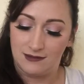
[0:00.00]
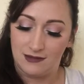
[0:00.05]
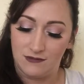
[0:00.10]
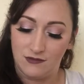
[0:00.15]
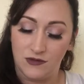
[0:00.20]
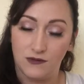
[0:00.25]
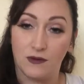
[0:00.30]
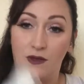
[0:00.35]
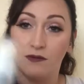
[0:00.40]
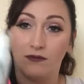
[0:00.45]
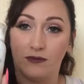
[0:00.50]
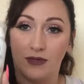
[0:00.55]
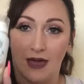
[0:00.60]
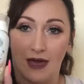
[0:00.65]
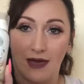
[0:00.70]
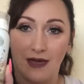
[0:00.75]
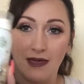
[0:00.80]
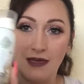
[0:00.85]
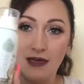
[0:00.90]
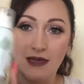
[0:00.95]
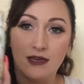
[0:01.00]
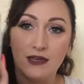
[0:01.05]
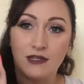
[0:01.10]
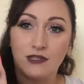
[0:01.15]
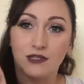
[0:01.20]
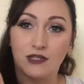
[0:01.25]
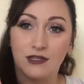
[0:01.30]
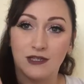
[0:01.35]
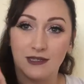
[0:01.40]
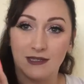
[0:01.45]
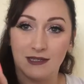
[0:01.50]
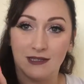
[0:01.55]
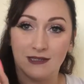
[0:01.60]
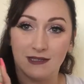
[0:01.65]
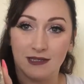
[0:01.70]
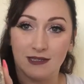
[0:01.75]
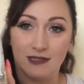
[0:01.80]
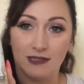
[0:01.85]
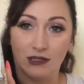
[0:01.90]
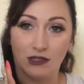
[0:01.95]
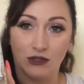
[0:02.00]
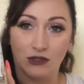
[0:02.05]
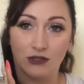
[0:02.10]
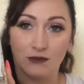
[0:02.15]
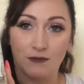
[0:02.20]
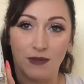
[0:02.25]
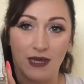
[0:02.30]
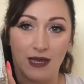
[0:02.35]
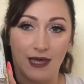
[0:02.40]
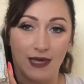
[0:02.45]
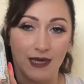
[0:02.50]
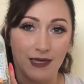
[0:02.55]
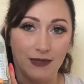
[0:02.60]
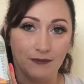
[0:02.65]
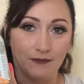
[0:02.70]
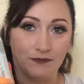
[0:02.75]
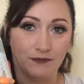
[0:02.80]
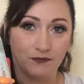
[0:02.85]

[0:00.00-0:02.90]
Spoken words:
75, yeah. So this is the Deluxe Mini.